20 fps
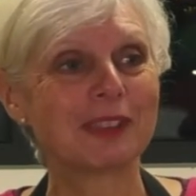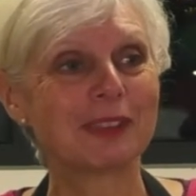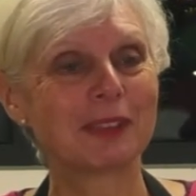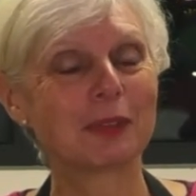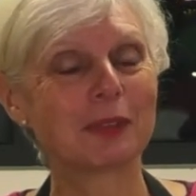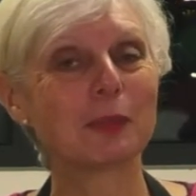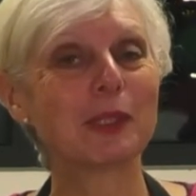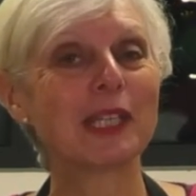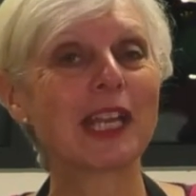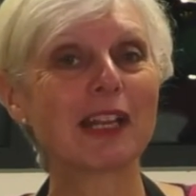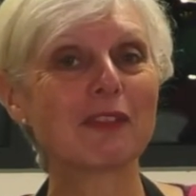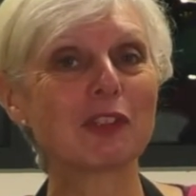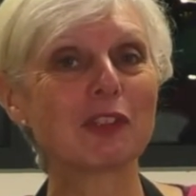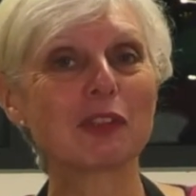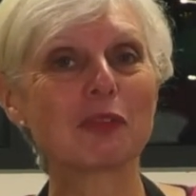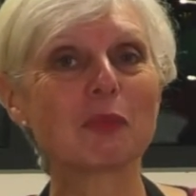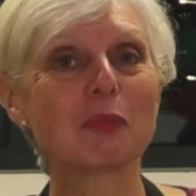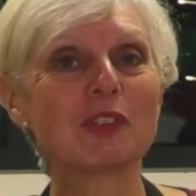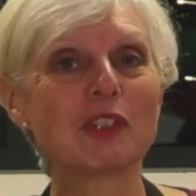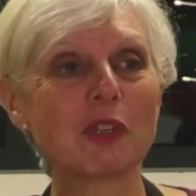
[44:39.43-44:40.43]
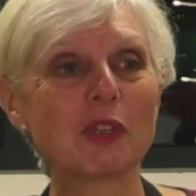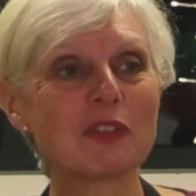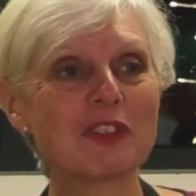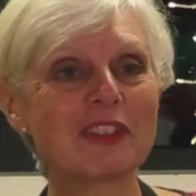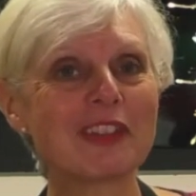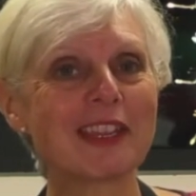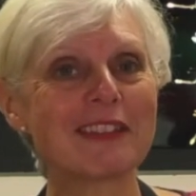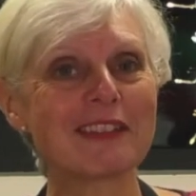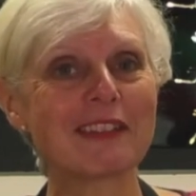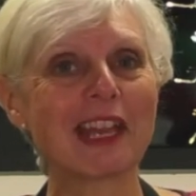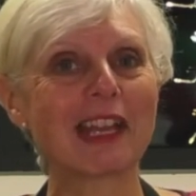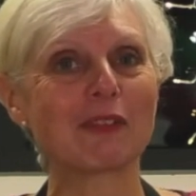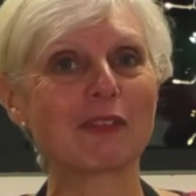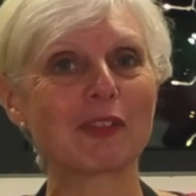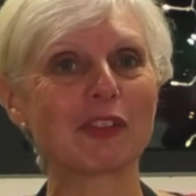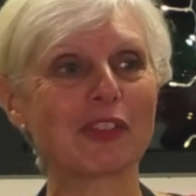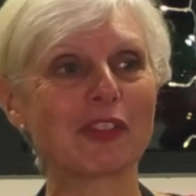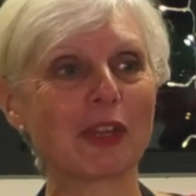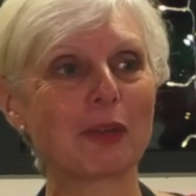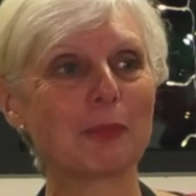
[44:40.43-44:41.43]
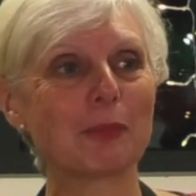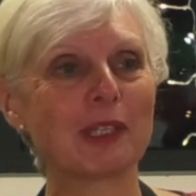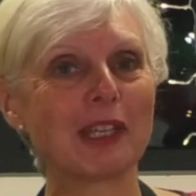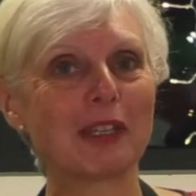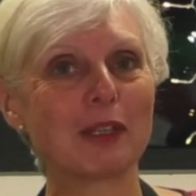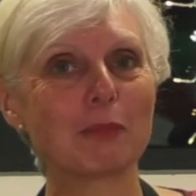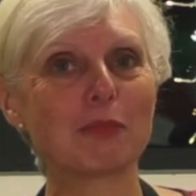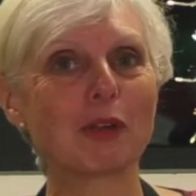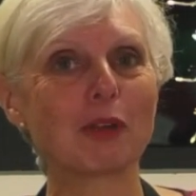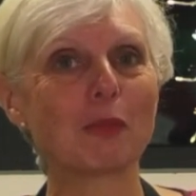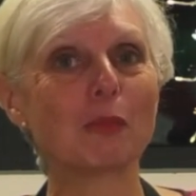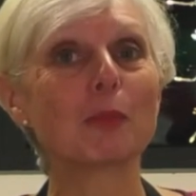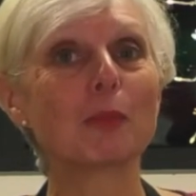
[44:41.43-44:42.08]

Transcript: we don't tend to have a salmonella problem,